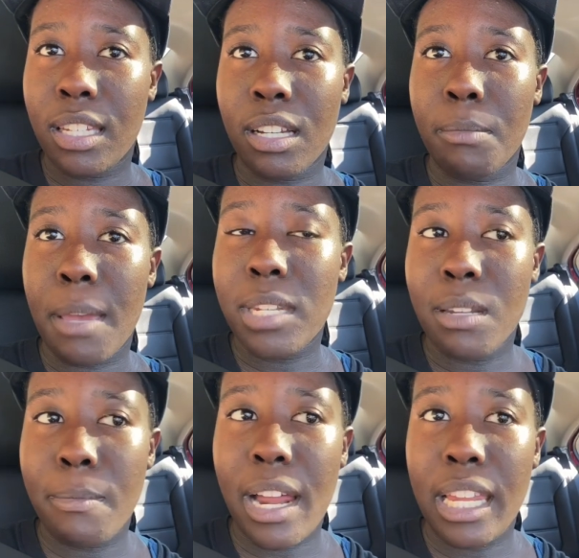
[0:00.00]
maybe
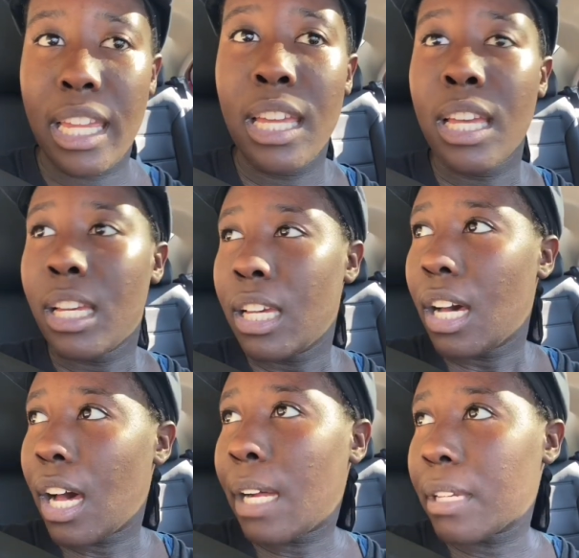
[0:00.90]
somebody
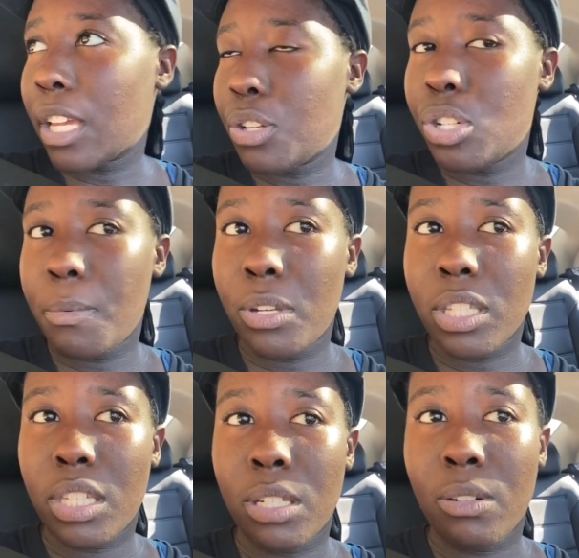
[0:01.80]
can
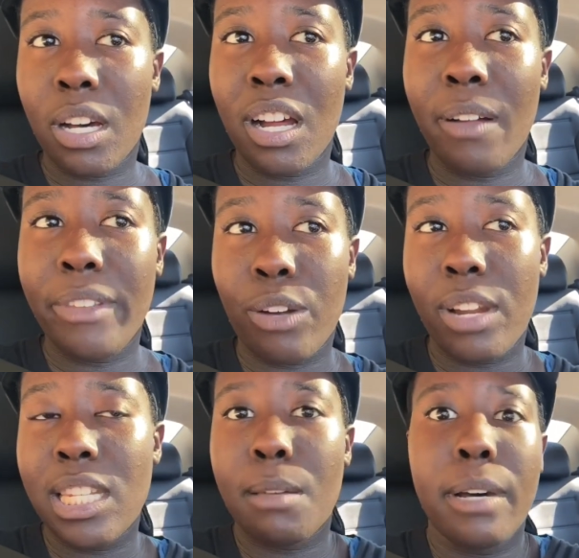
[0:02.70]
contribute to like
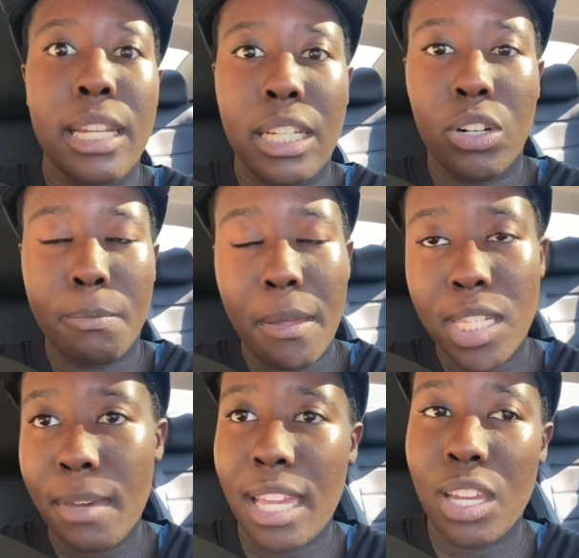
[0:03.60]
raising money, or maybe
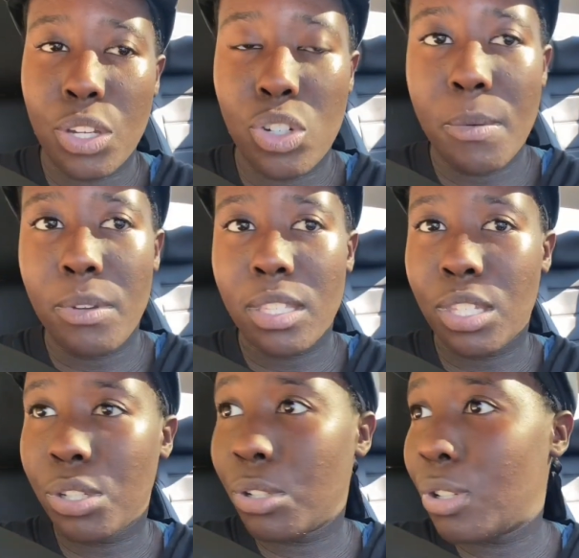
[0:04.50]
somebody can contribute
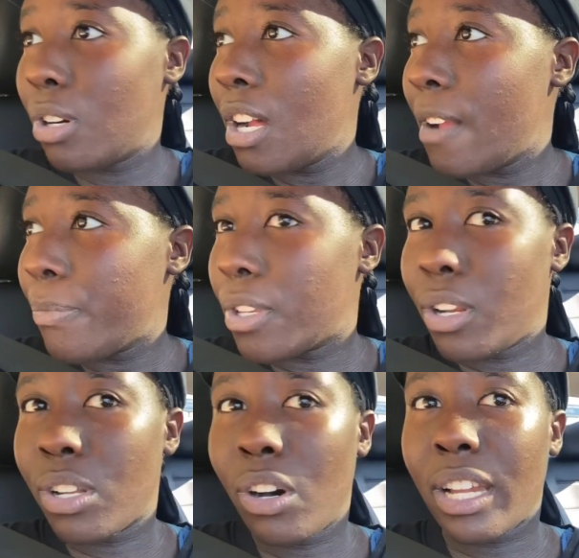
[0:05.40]
to,
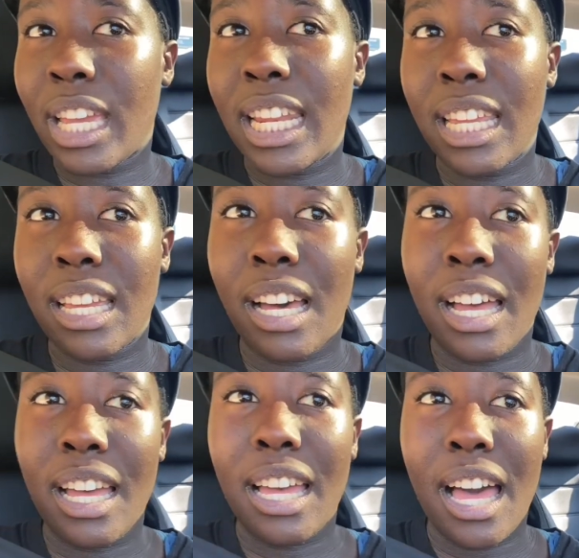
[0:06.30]
getting
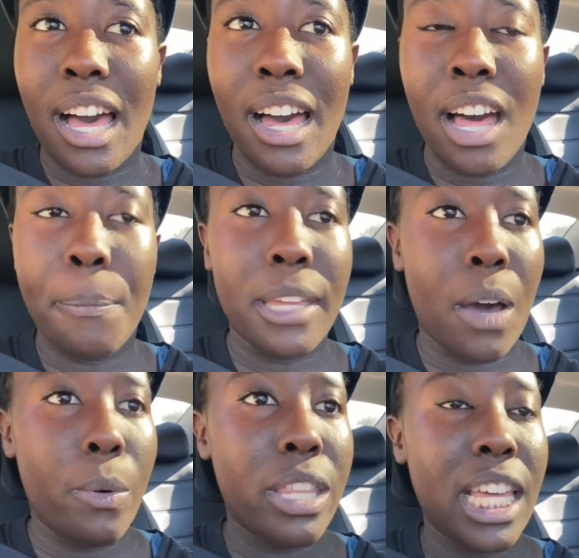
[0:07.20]
helping
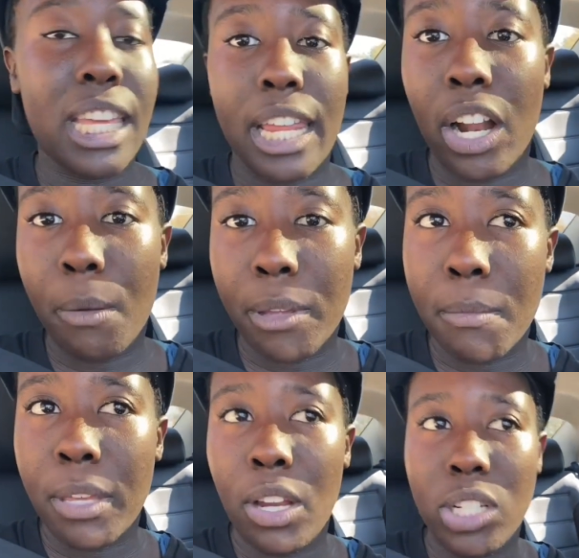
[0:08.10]
out with getting an
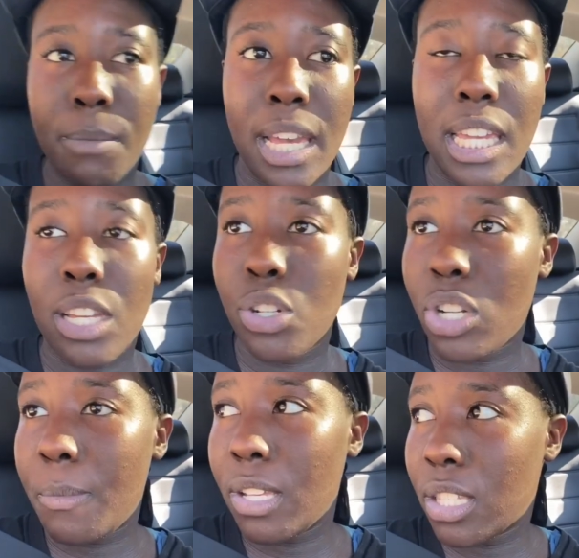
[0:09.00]
Airbnb, or somebody can
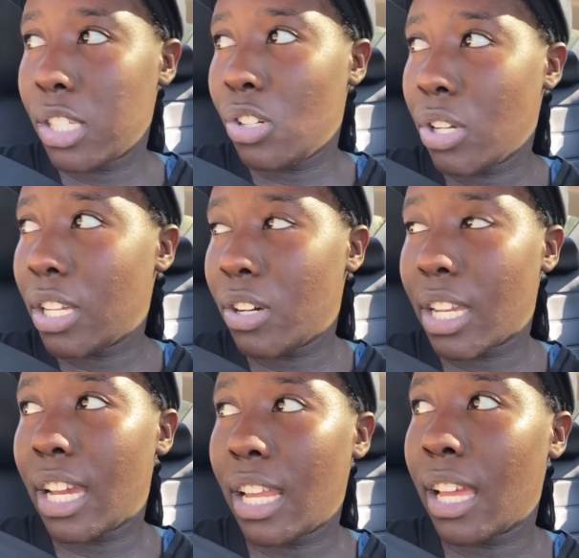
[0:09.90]
contribute to,
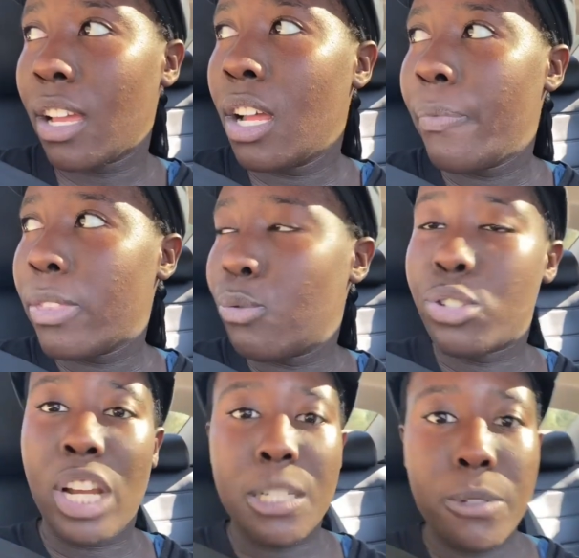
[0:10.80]
getting
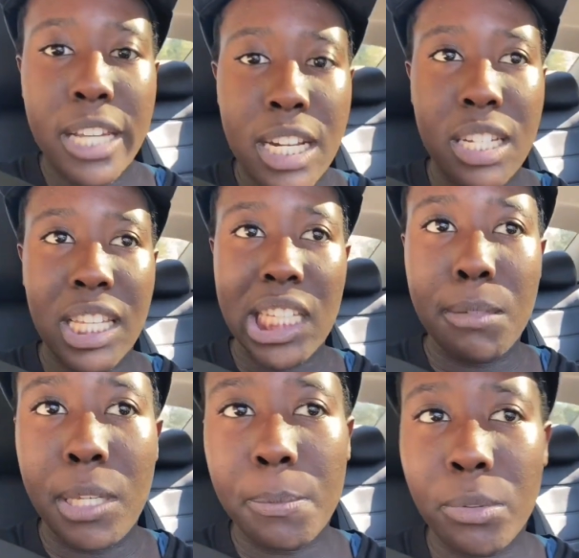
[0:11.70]
with transportation and
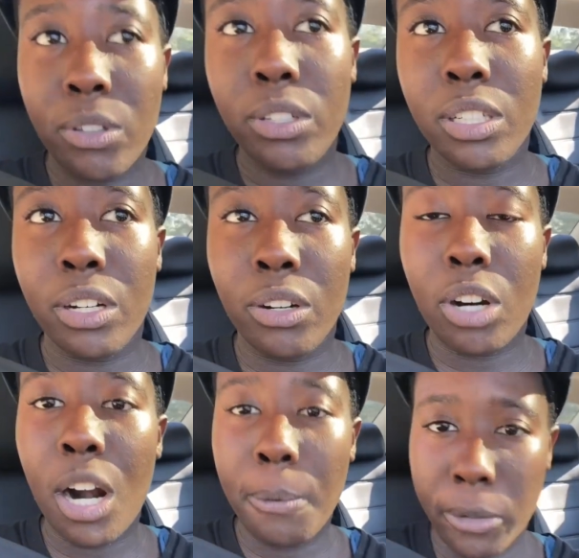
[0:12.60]
getting people,
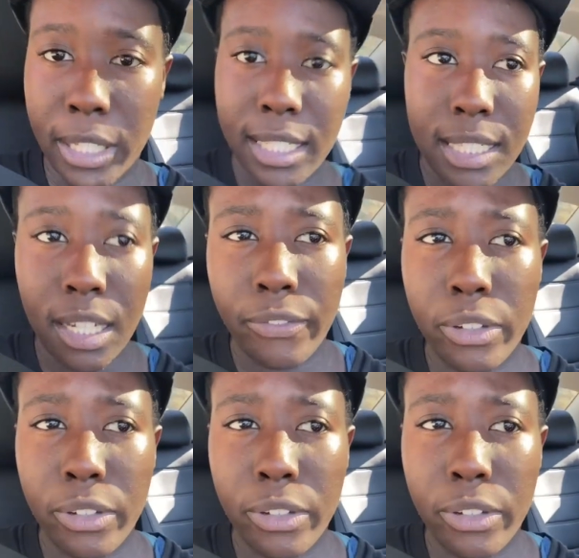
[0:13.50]
carpooling and stuff,